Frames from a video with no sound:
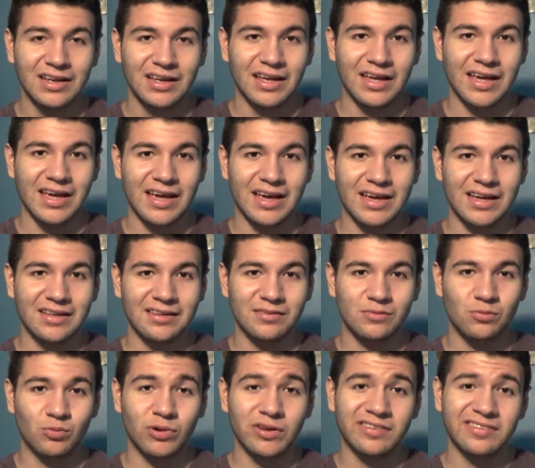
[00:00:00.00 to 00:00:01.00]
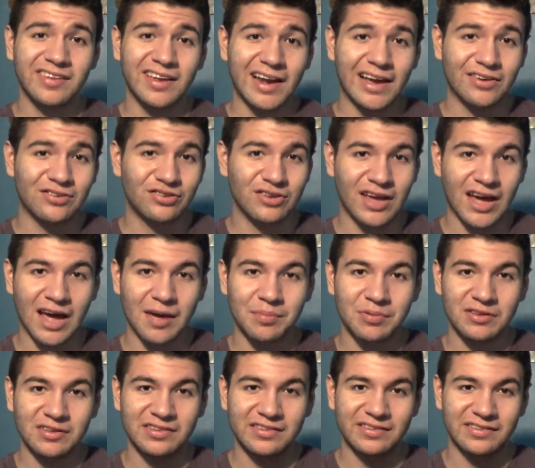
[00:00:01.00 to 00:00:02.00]
and once that actually
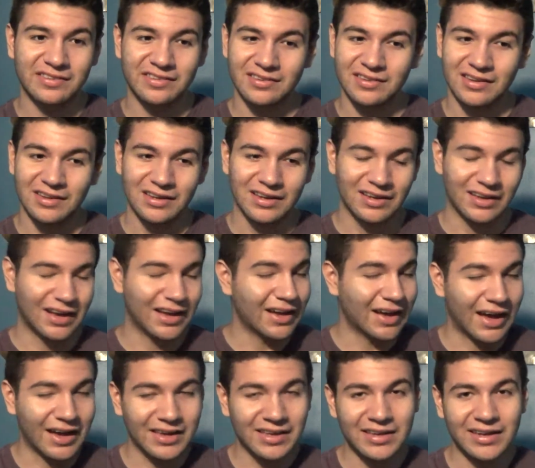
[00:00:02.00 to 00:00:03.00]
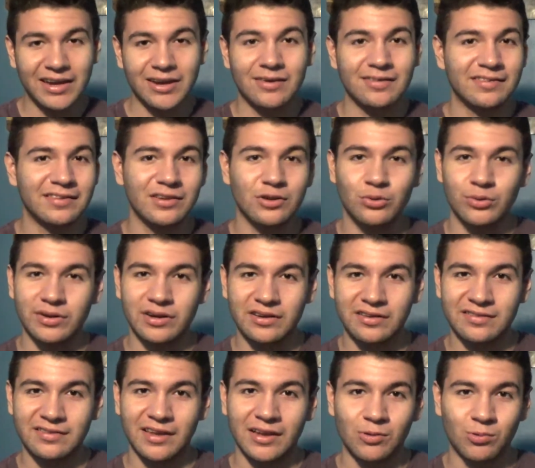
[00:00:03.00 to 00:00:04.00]
happens, I can guarantee you it
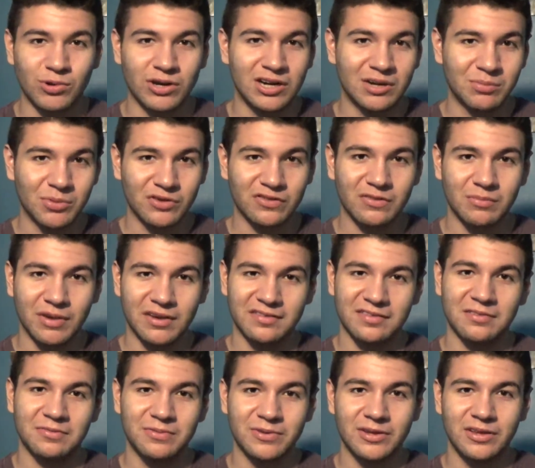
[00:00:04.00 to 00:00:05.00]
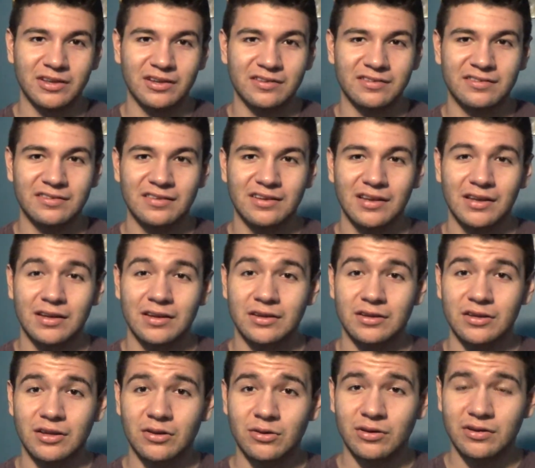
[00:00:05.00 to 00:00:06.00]
is like one of the most amazing feelings.
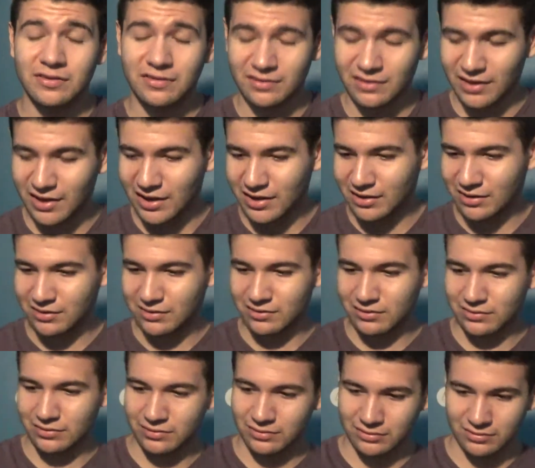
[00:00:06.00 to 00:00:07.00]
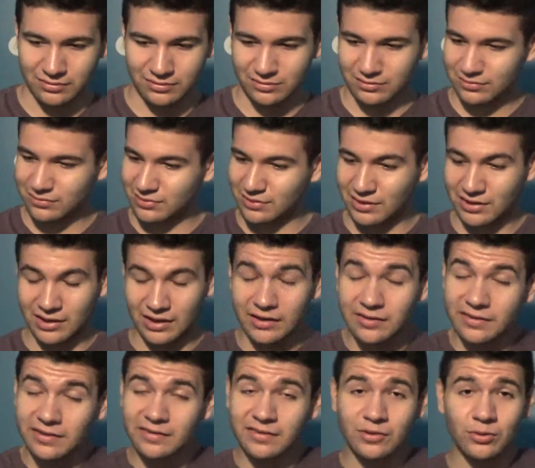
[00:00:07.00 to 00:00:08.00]
You know, it's like,
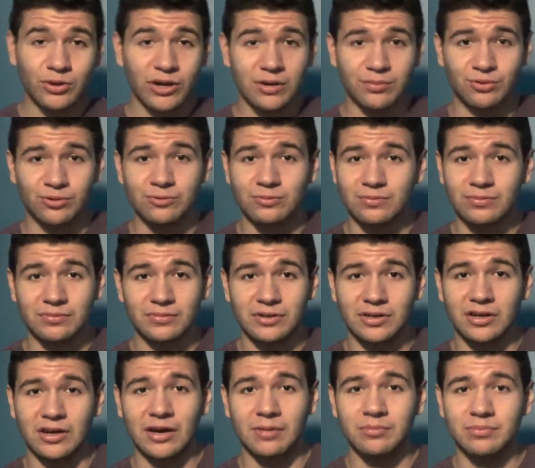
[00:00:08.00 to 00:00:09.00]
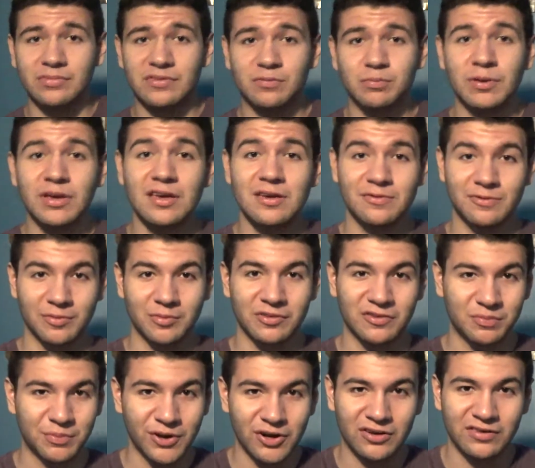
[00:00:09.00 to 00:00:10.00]
it's just incredible, You know, I'm speaking from
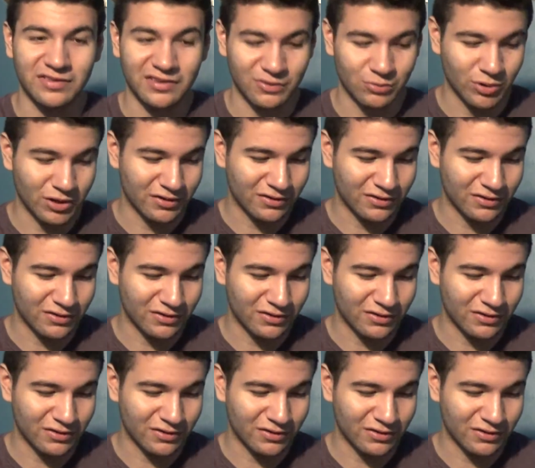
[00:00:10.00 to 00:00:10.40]
experience as well